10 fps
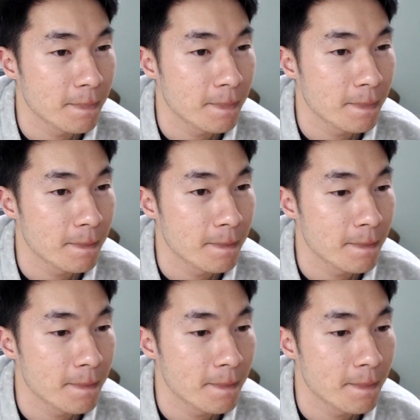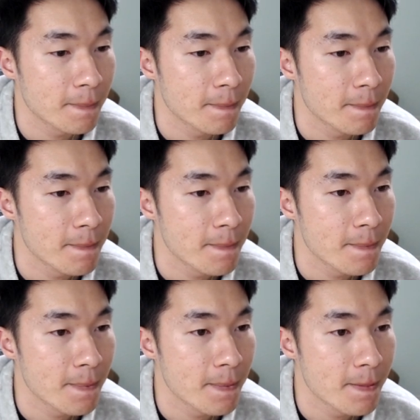
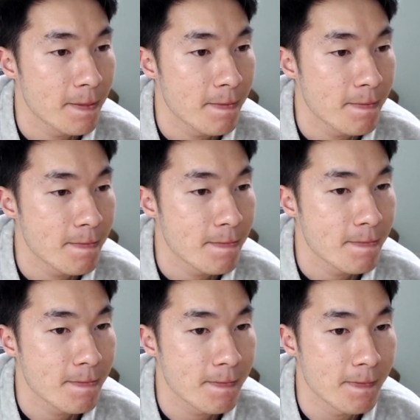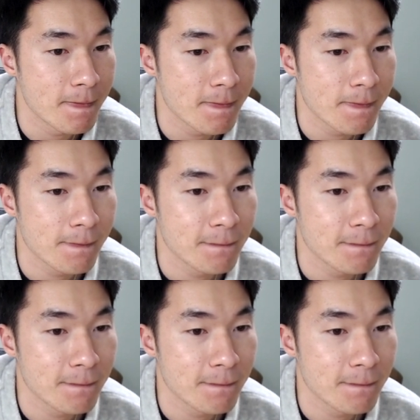Nothing is said.